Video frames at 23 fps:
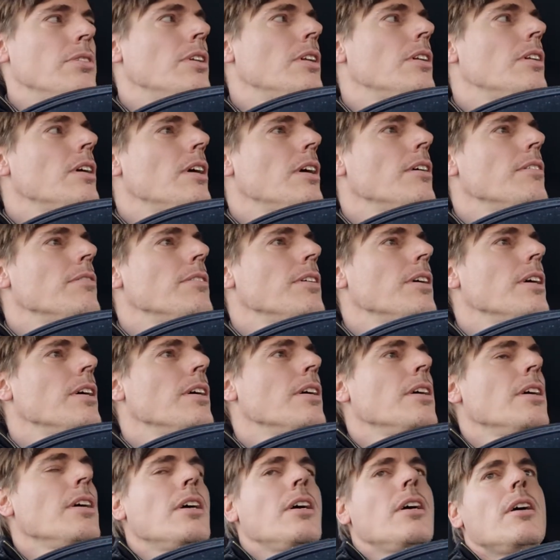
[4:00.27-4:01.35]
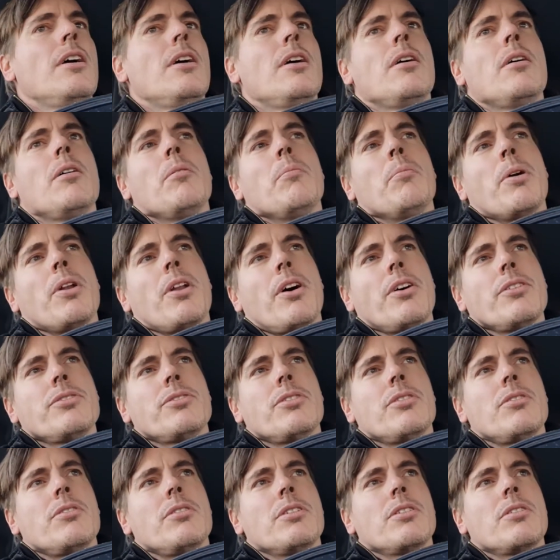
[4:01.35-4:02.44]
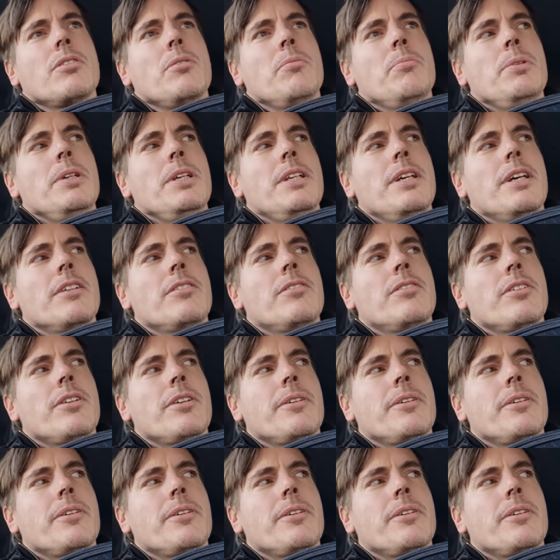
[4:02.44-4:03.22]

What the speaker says: that they have there. But also it could be that